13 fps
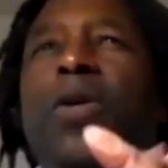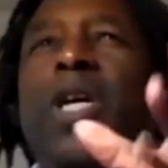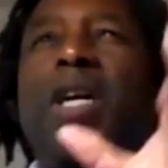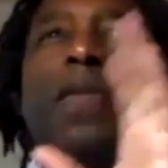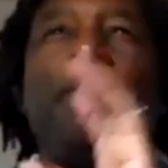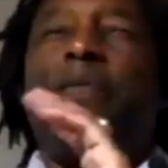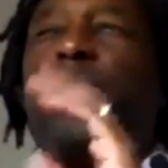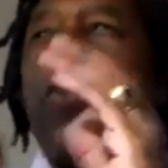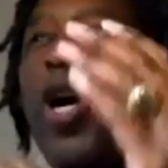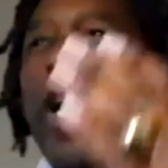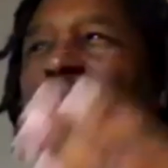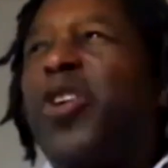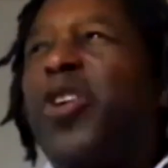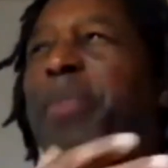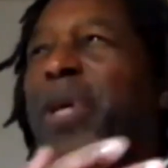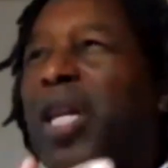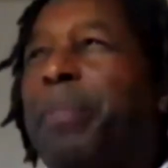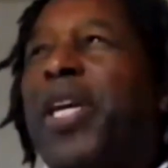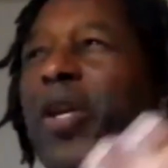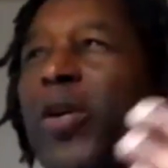a 400
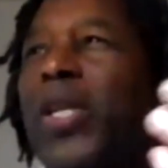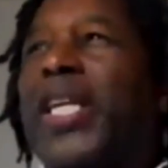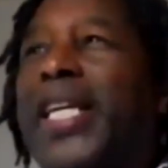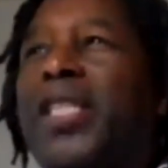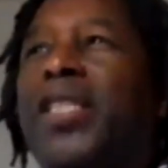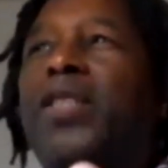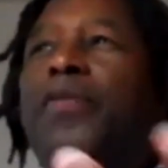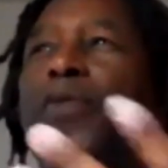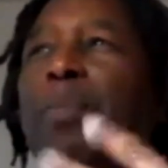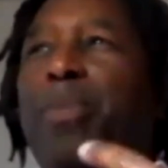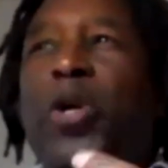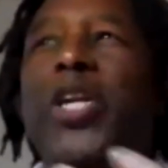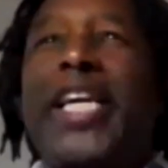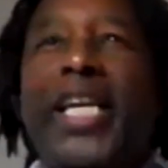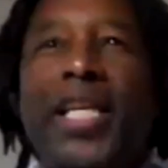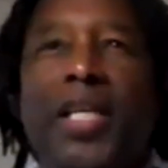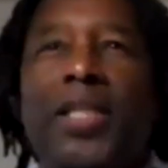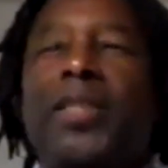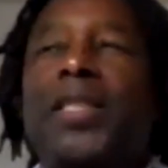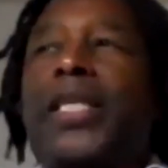millimeter lens for birding
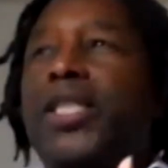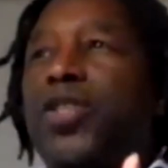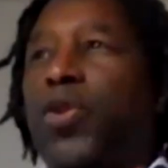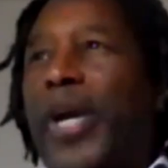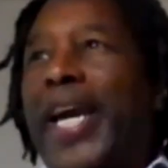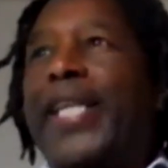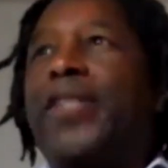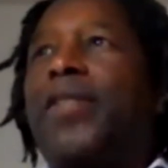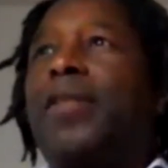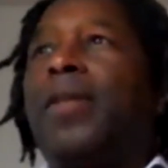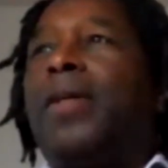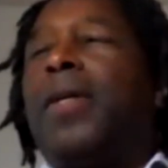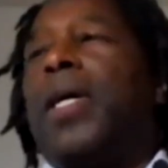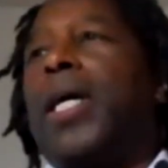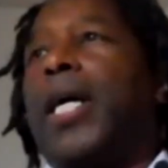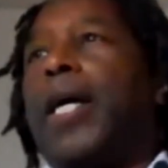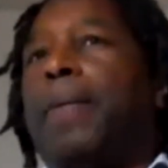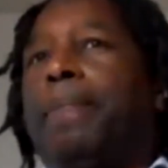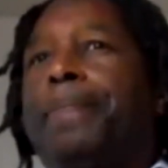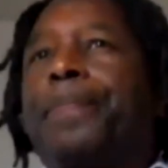is, is great.
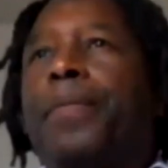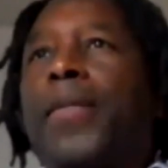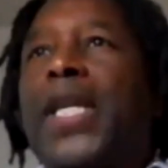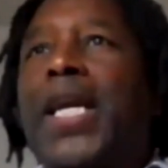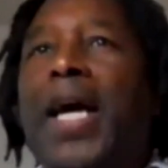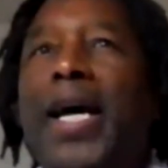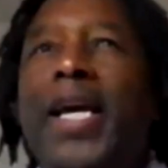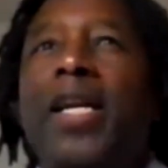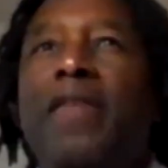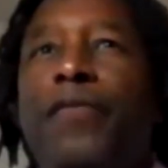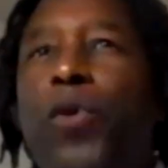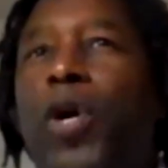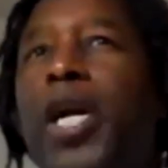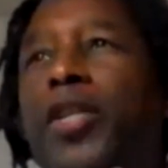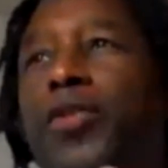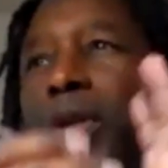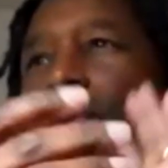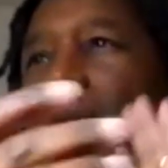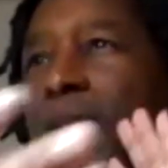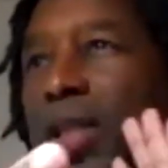Um, I had a
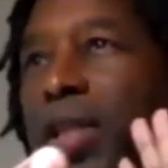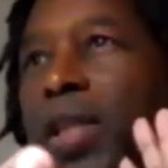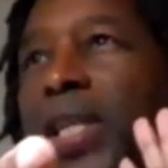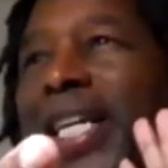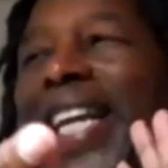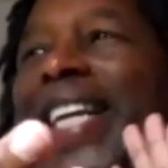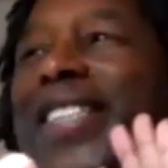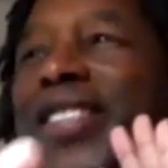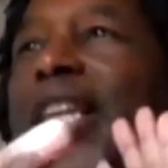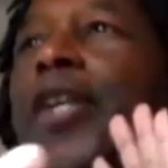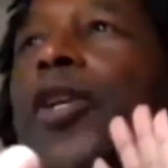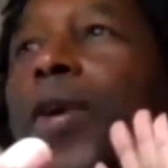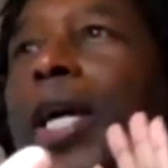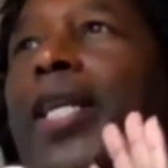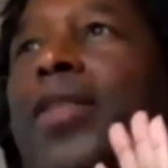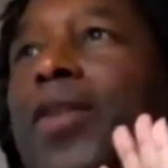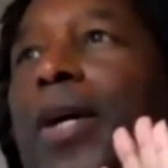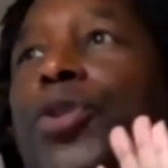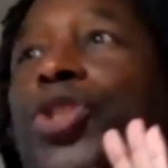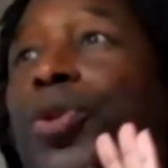400 with a, an extender on it,
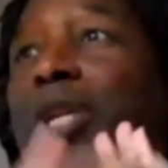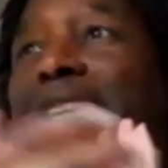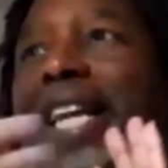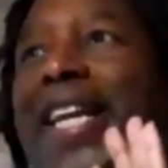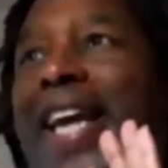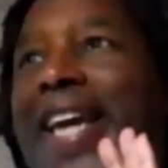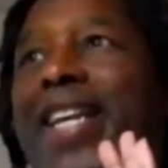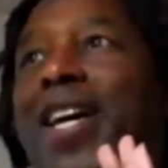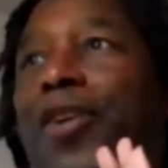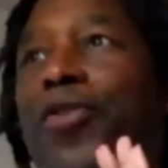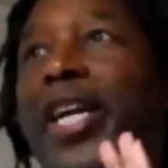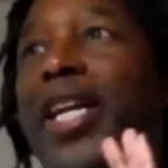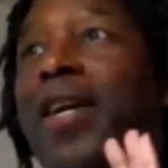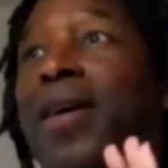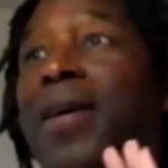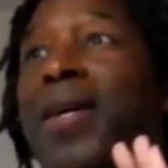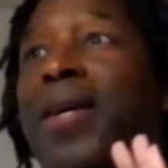so I was shooting at 800.